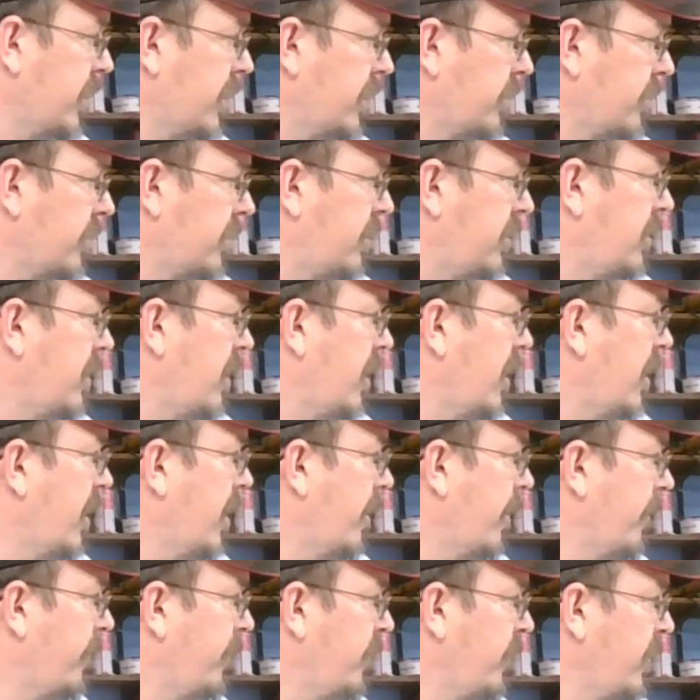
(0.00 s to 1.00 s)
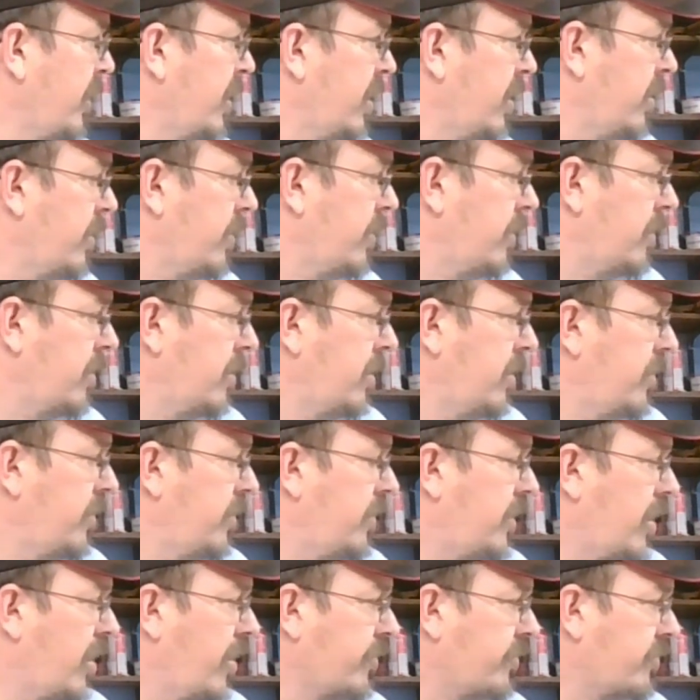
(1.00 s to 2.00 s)
things. The
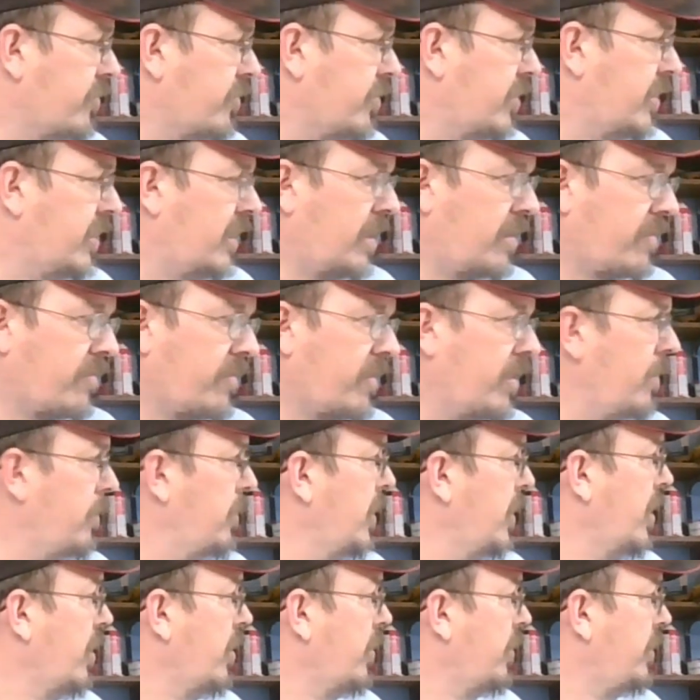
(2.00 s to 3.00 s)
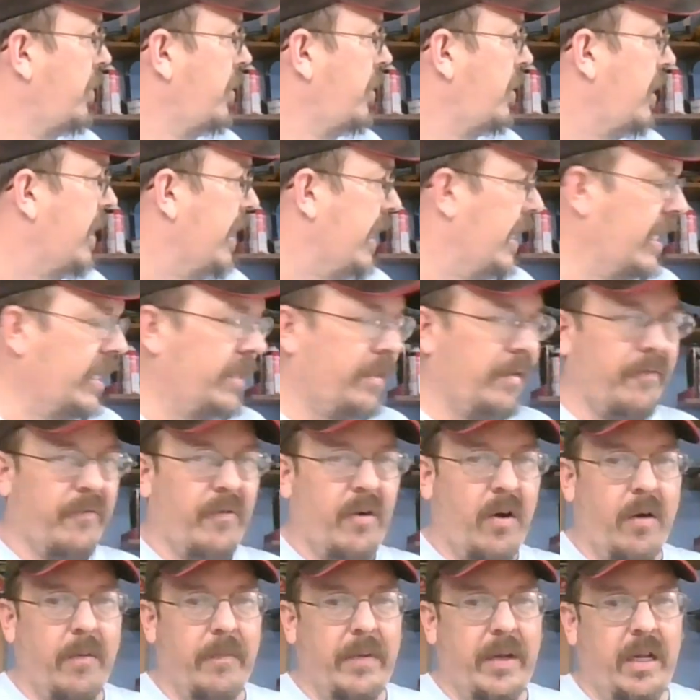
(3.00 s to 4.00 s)
Ultra Stick rebuild and the
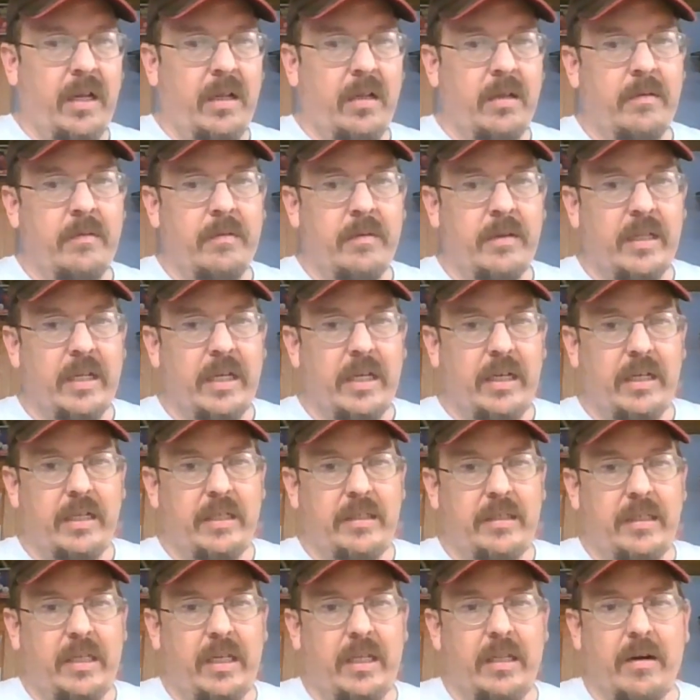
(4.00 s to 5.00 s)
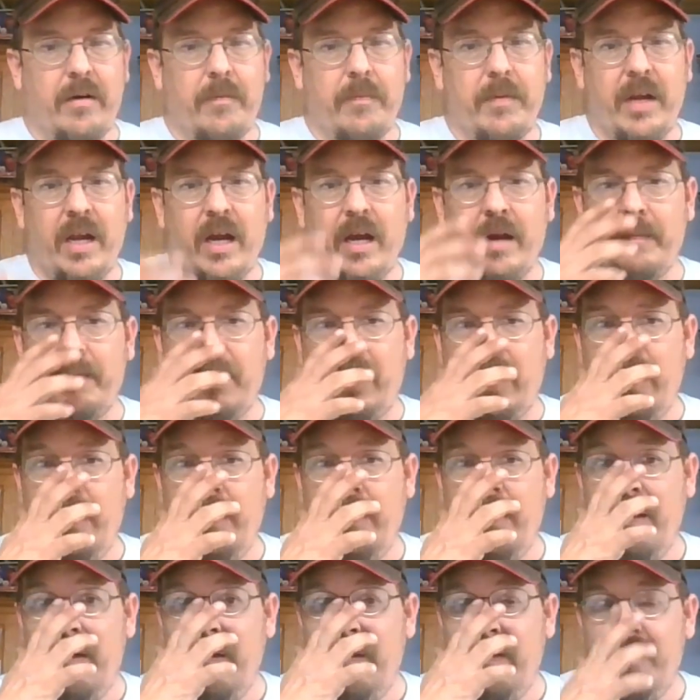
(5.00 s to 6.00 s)
foamy that you see there behind me
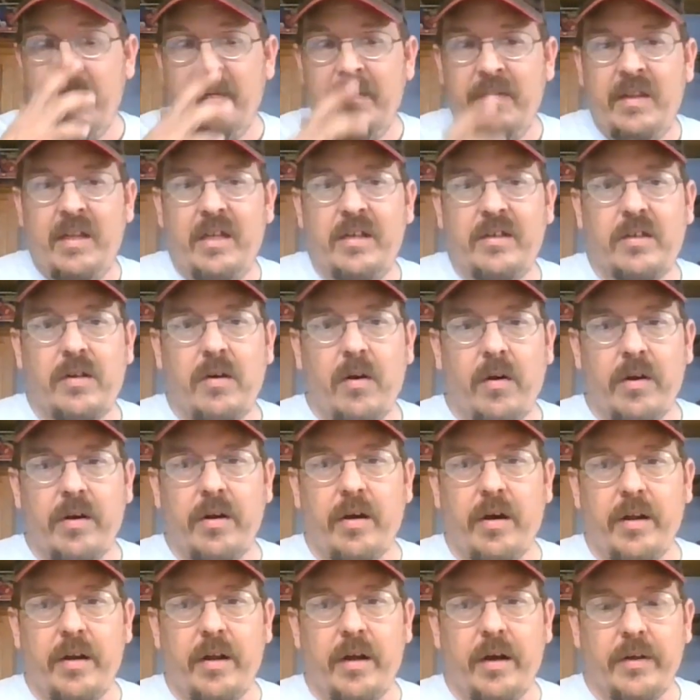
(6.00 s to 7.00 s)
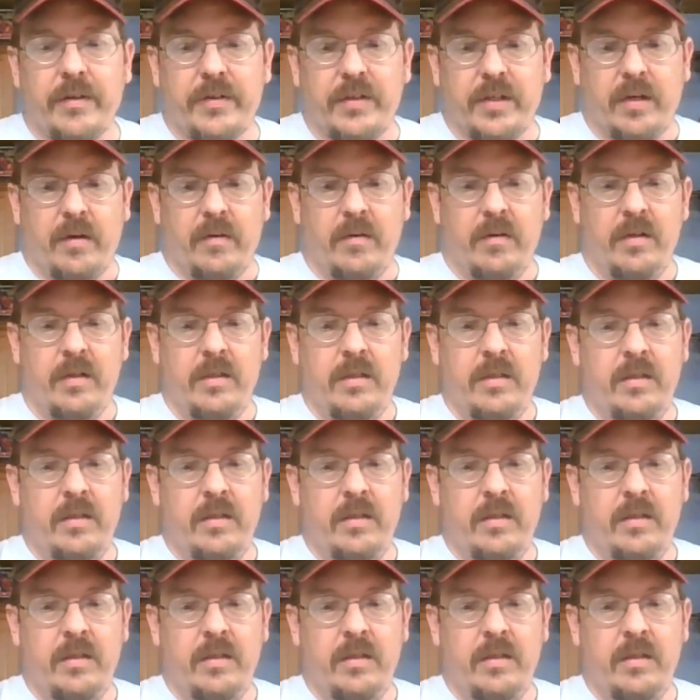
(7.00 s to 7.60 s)
is going on also.